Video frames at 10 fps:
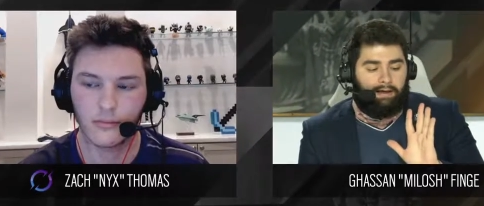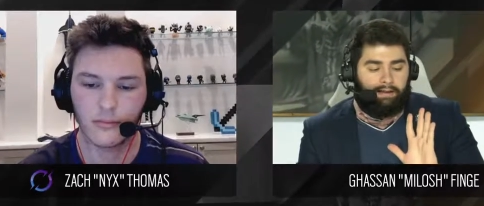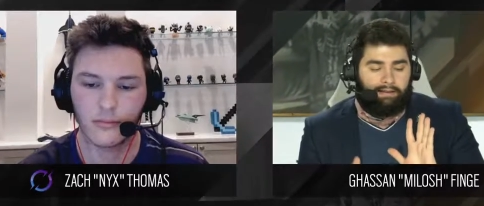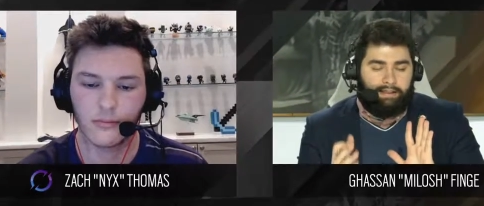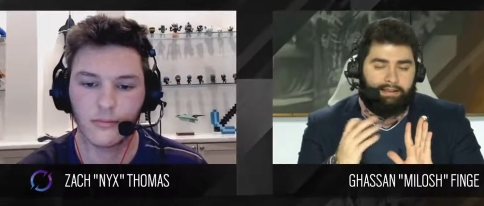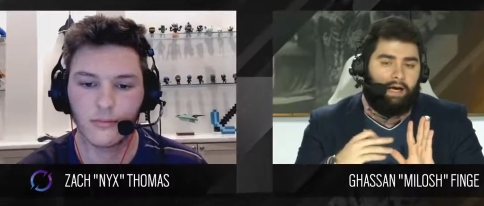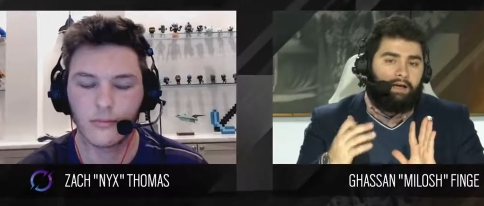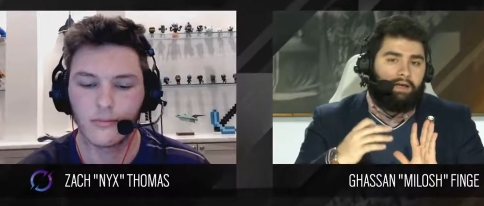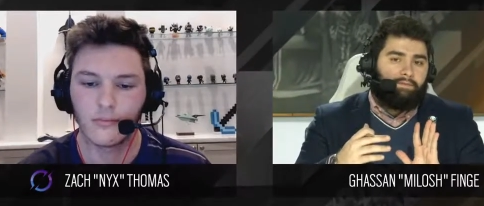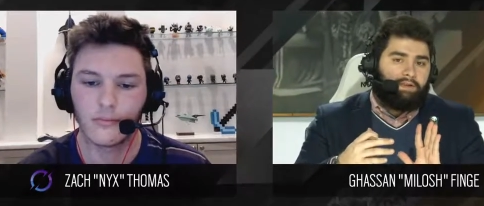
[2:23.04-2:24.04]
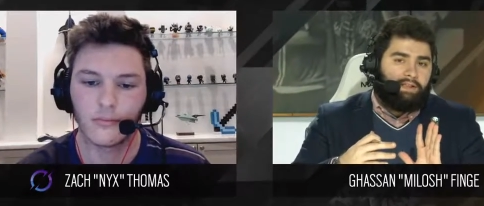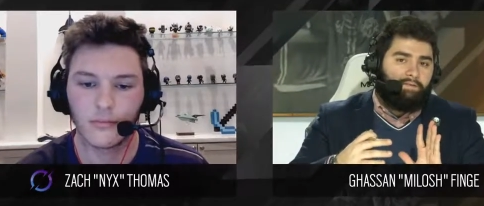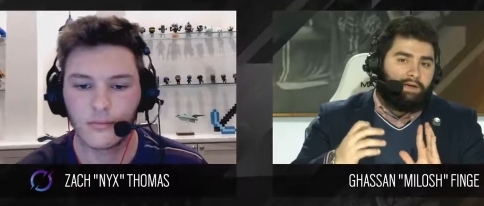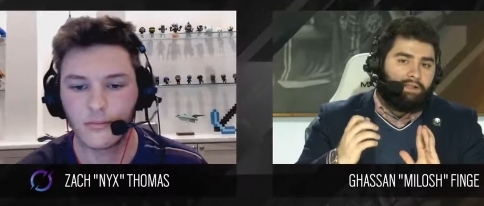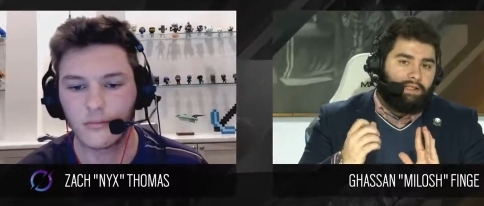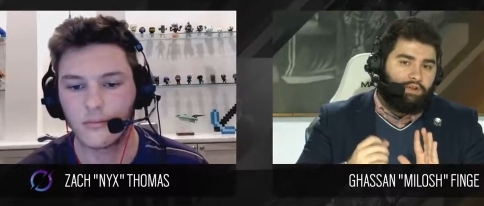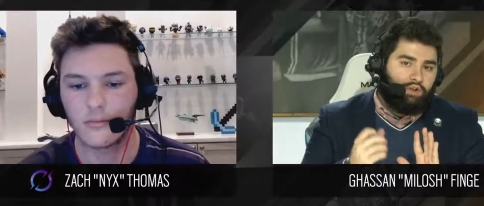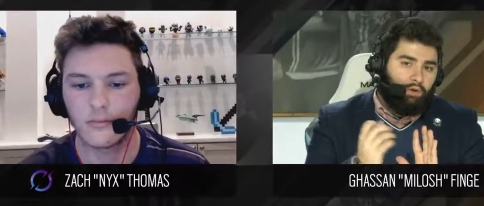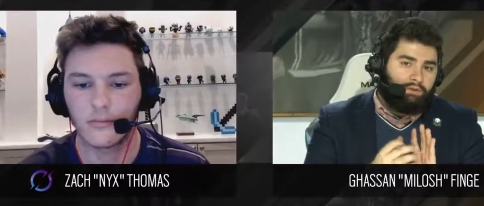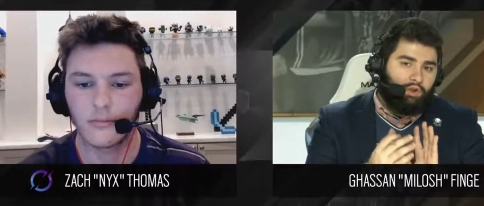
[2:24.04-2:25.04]
Speaker 1: the entirety of the defense is
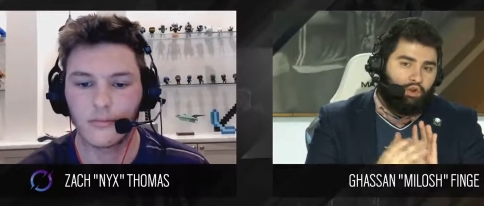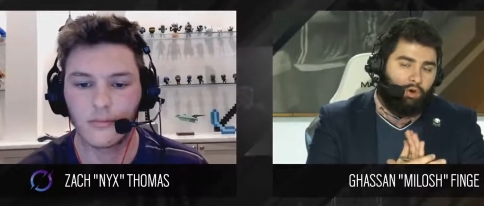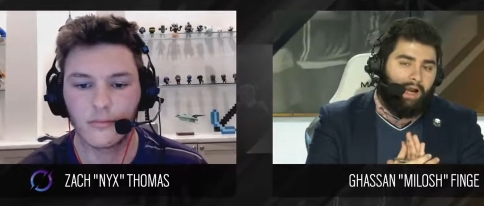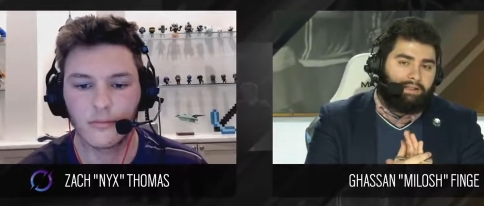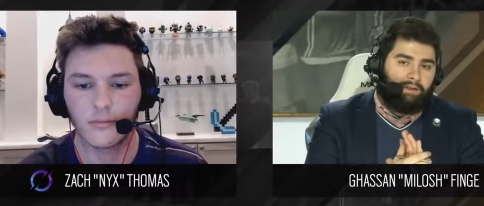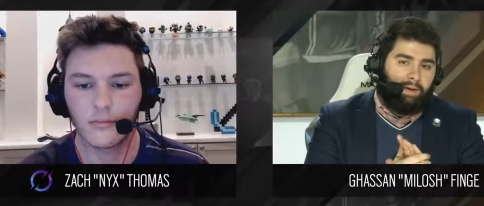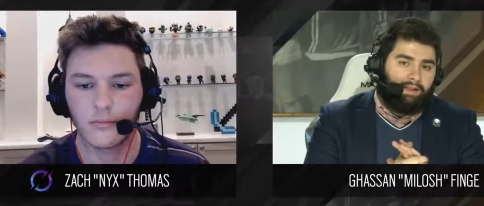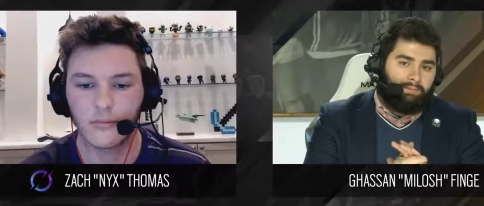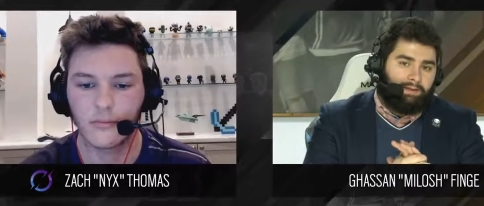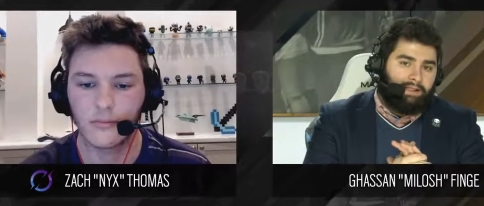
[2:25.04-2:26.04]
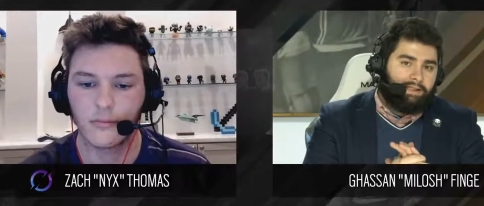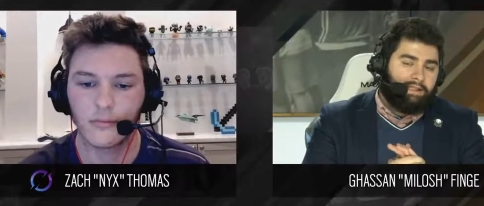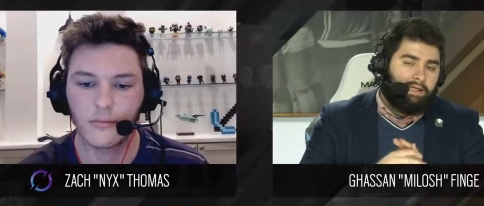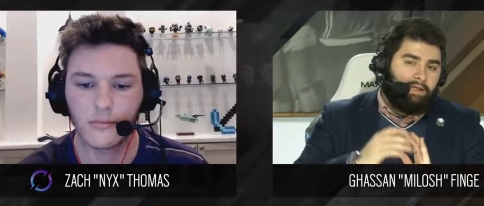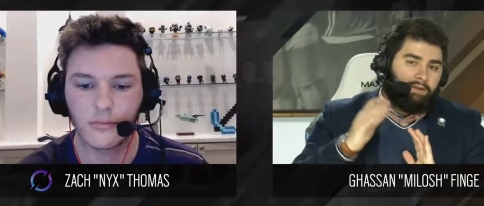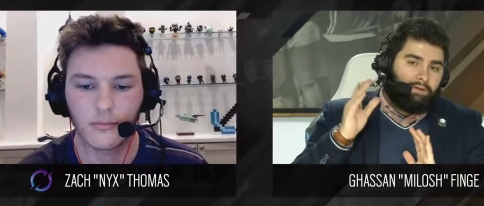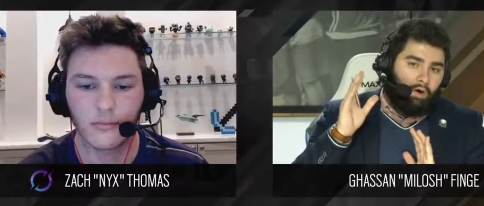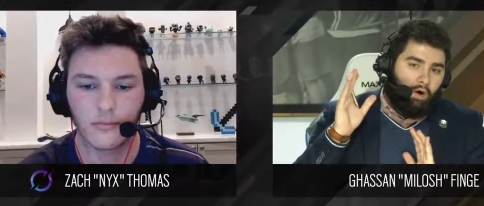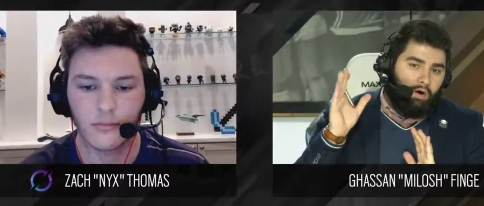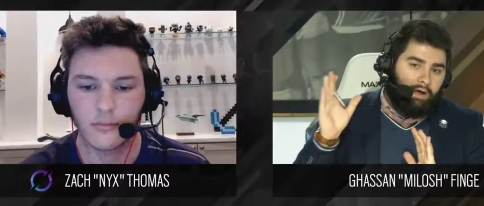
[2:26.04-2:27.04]
so distracted by the blitz
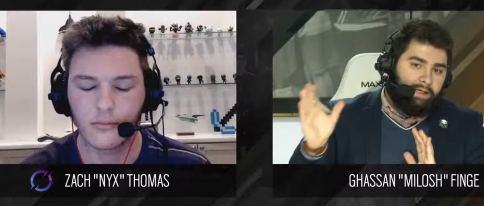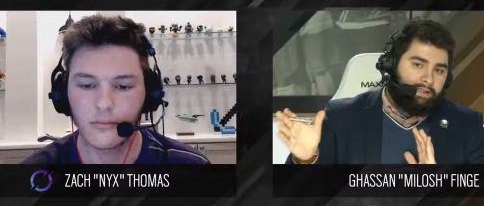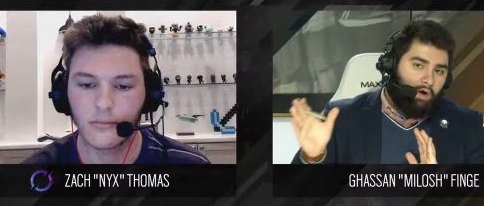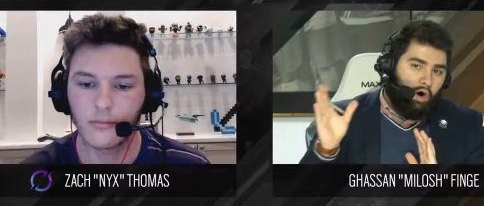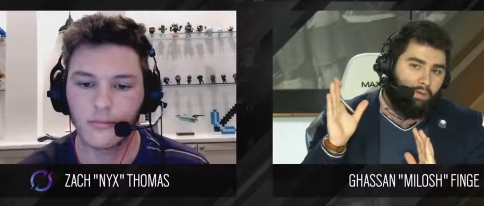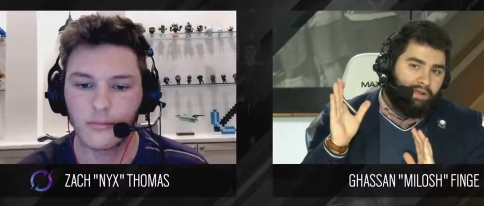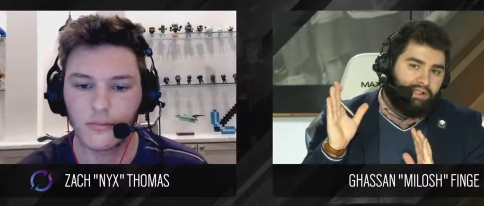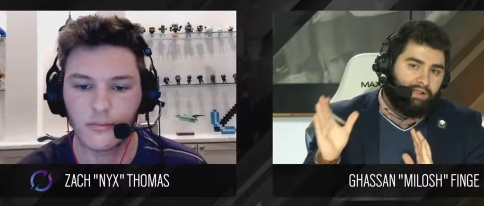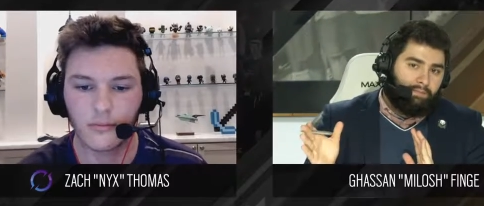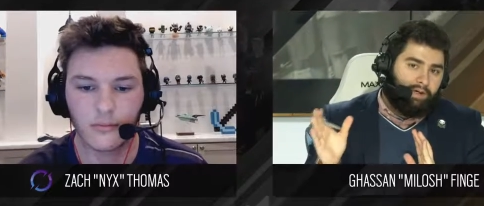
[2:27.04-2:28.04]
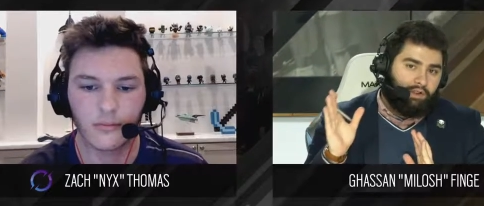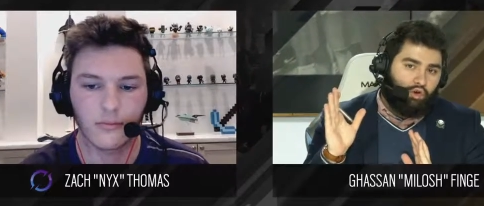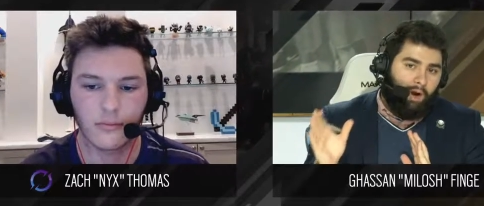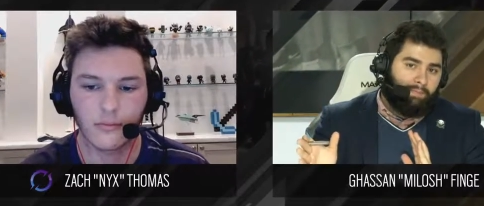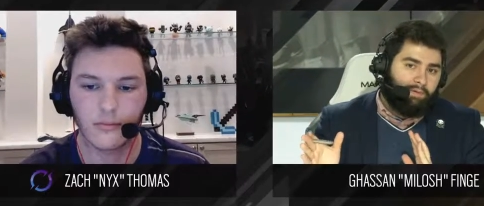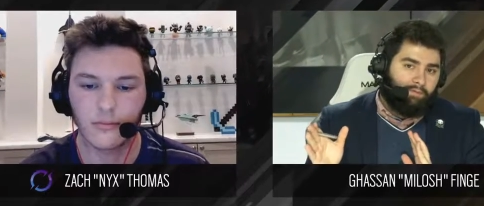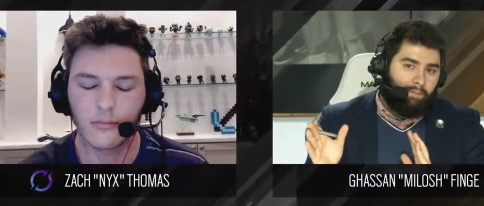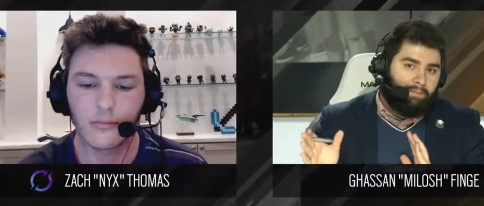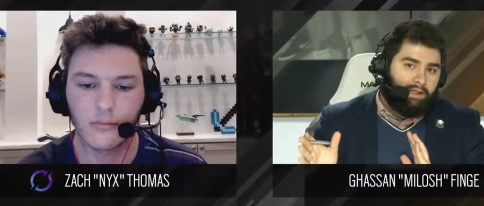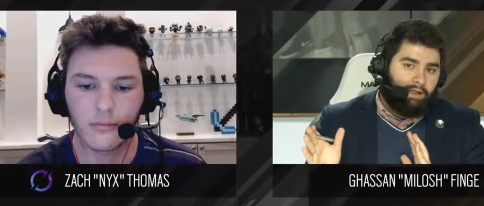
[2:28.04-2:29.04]
is always somebody dropping
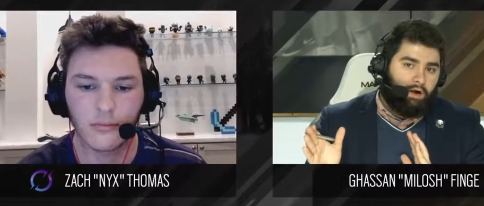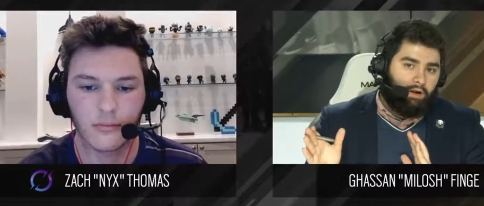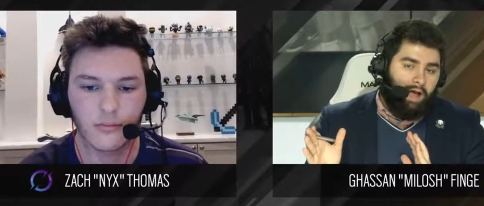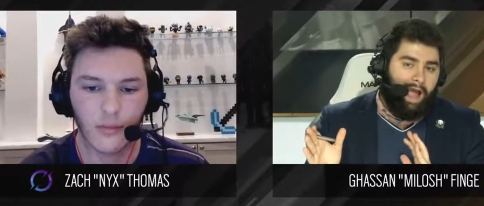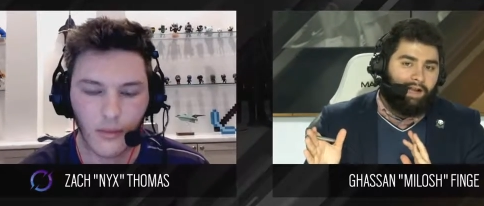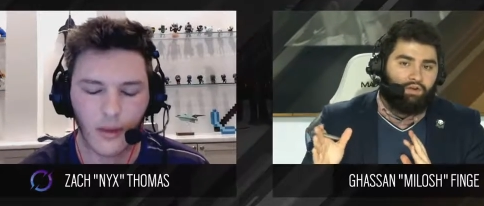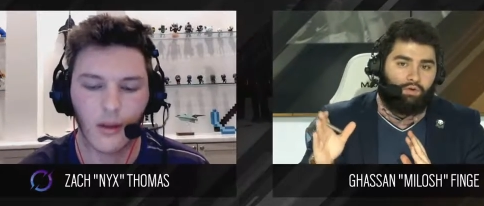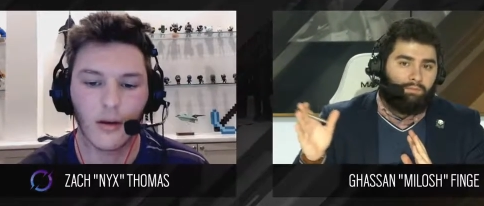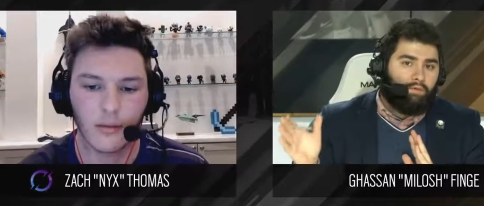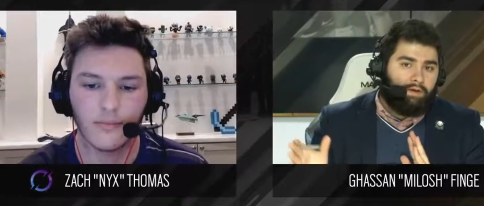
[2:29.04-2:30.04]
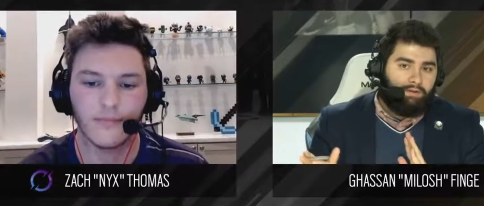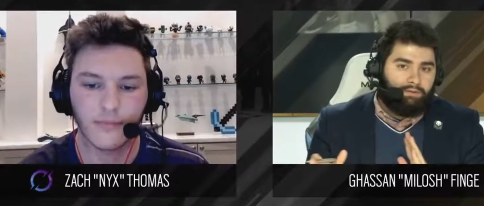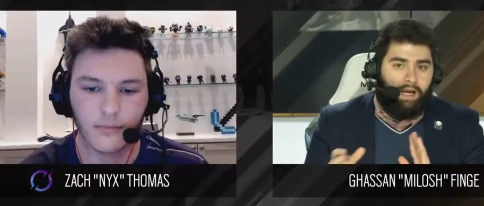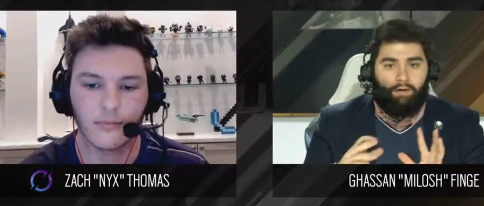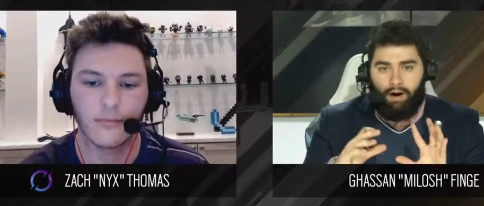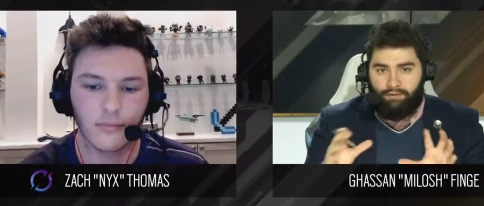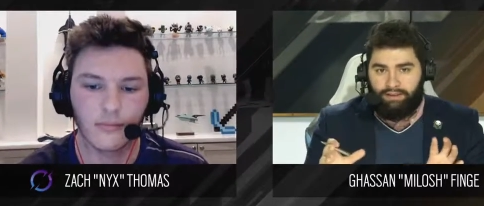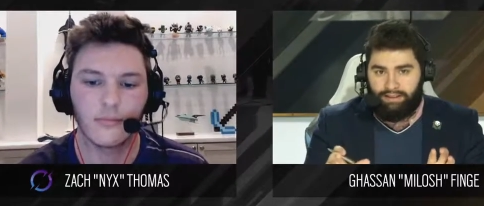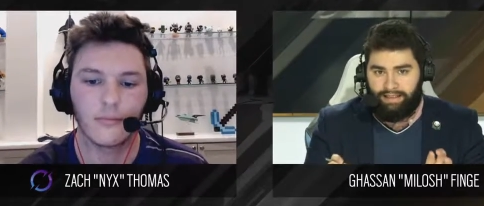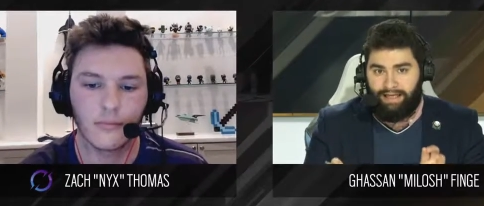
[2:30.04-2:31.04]
from meeting hall hatch or moving through tower. I
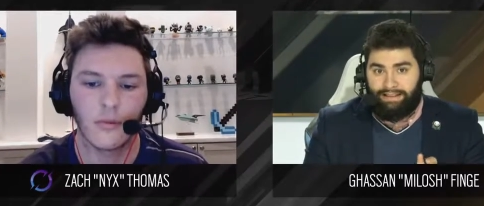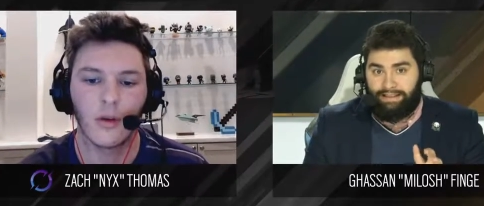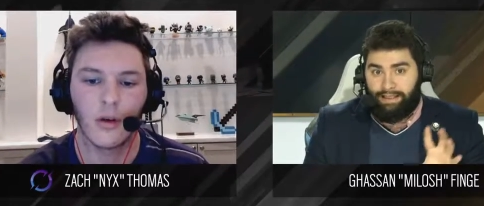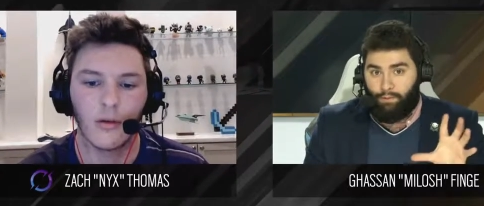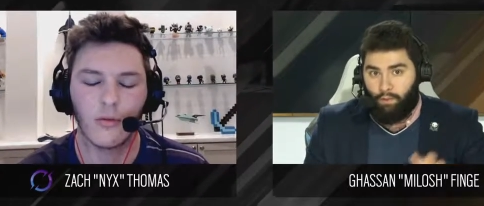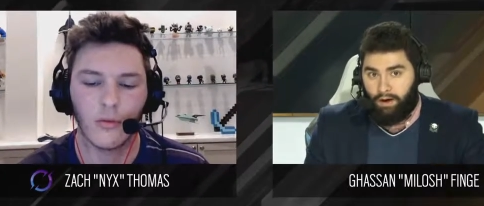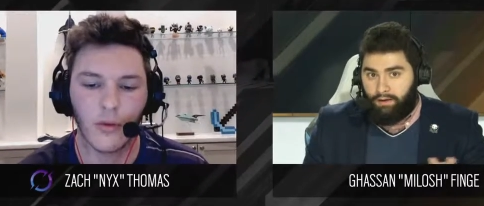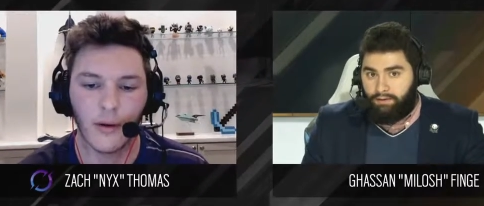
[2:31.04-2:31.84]
wasn't exactly seeing where right.